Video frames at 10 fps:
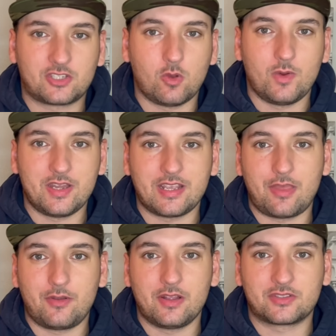go win
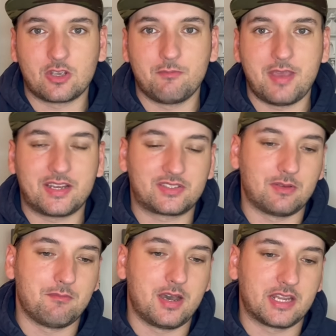together today. Let's go make
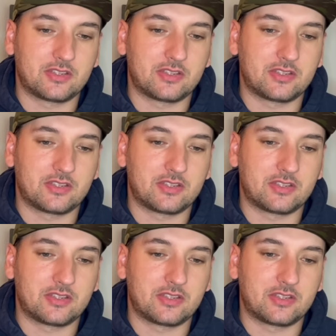some money.